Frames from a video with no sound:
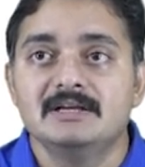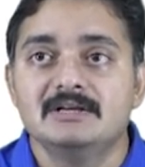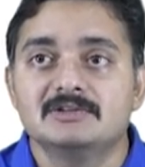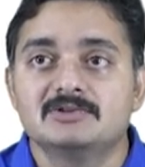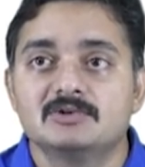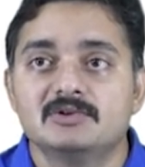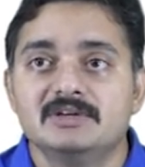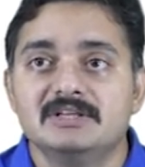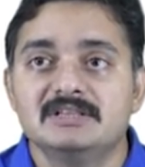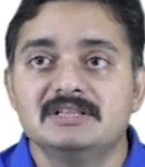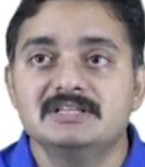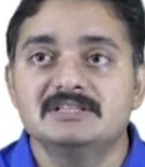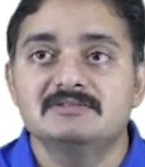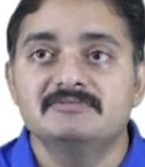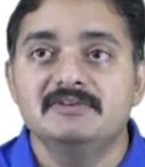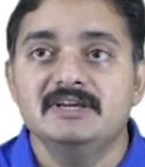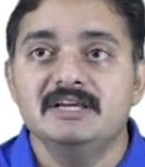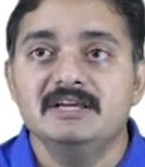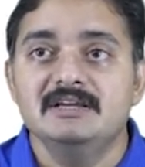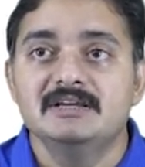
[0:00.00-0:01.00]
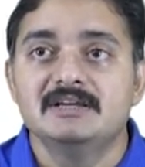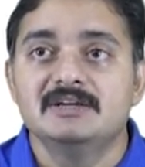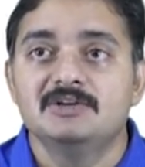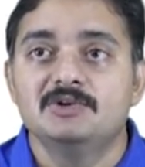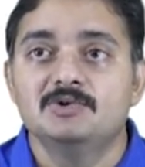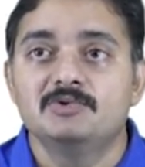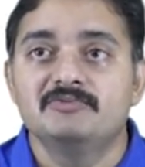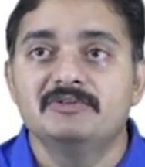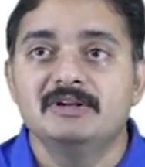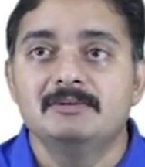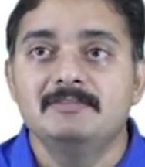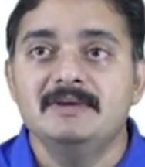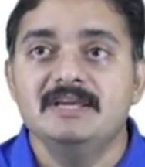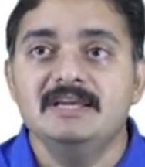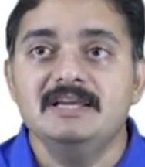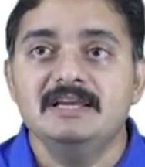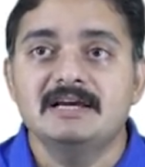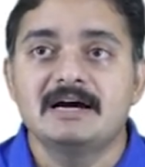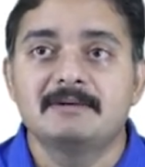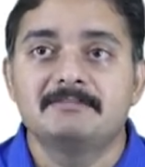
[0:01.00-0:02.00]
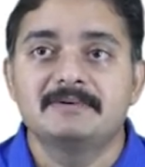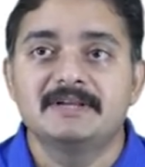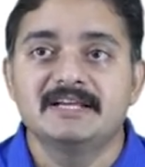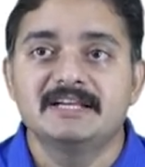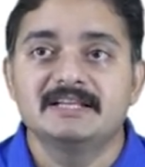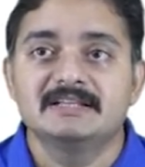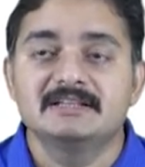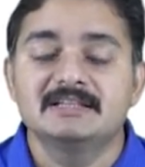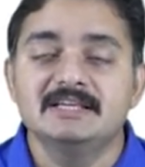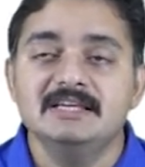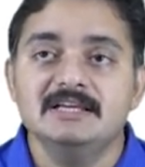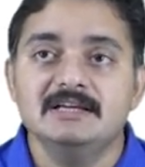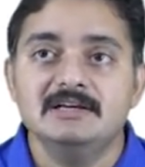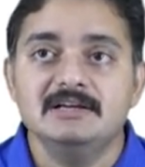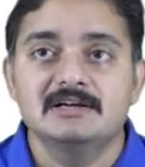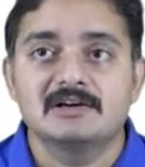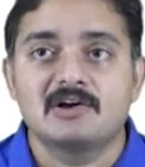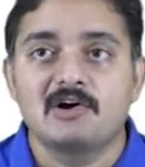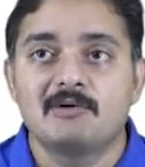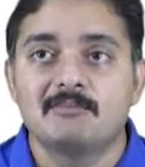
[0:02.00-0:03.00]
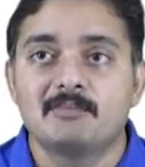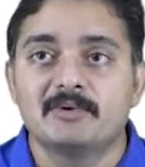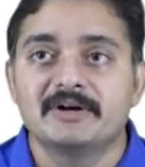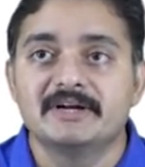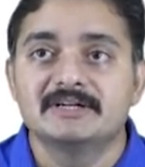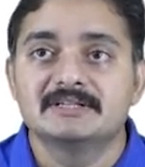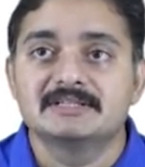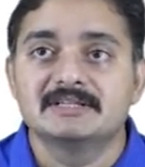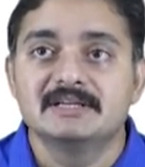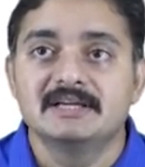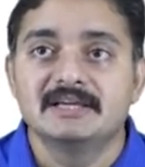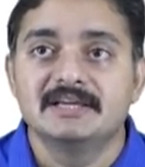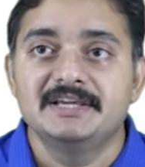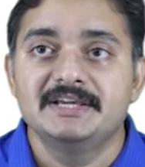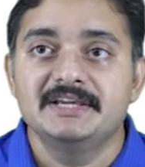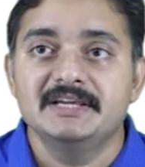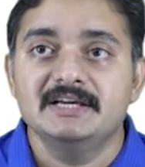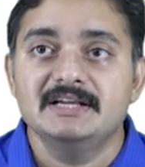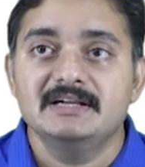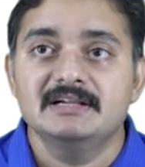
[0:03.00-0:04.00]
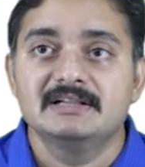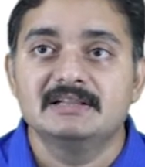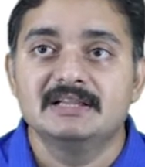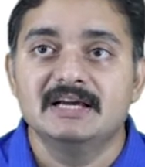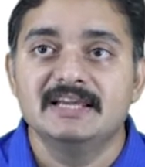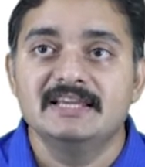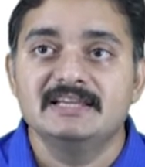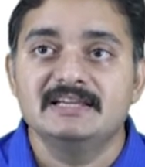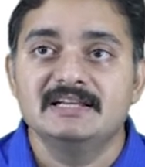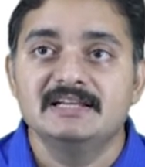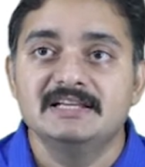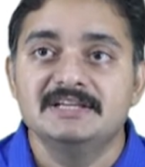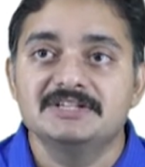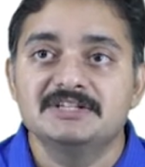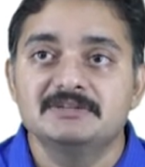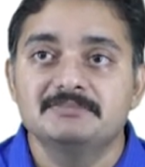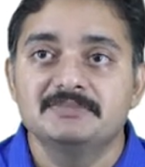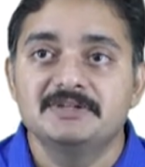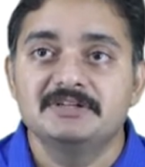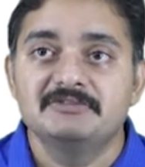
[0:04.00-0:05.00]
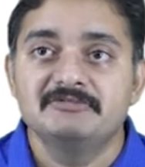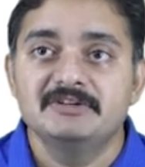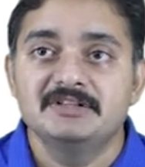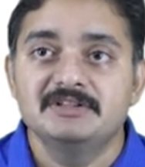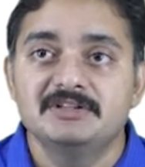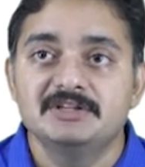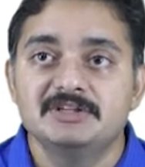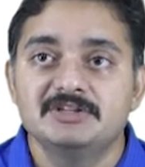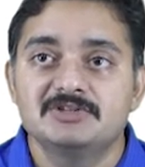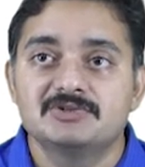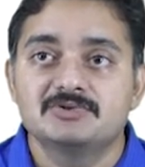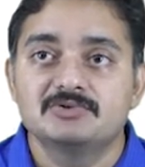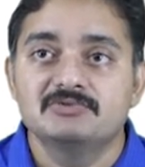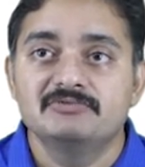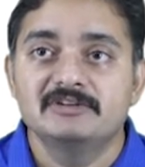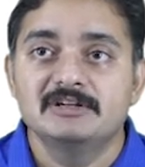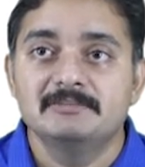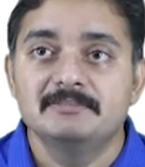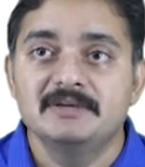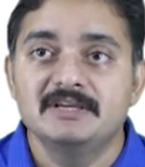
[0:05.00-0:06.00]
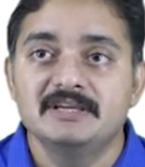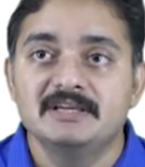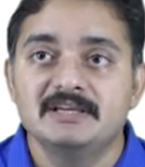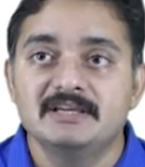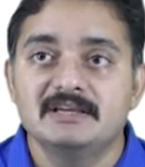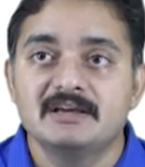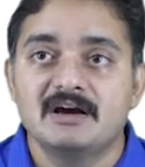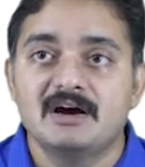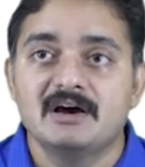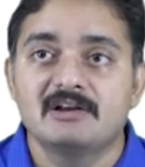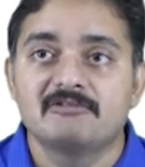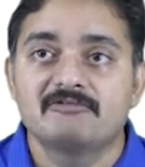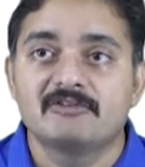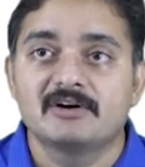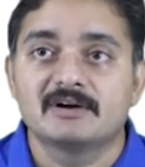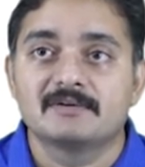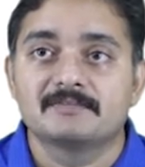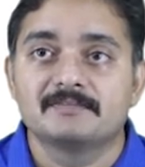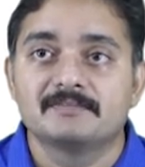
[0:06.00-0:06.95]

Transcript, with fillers: So in this way, you will be obtaining the components. Here, the inclination between these two will be alpha.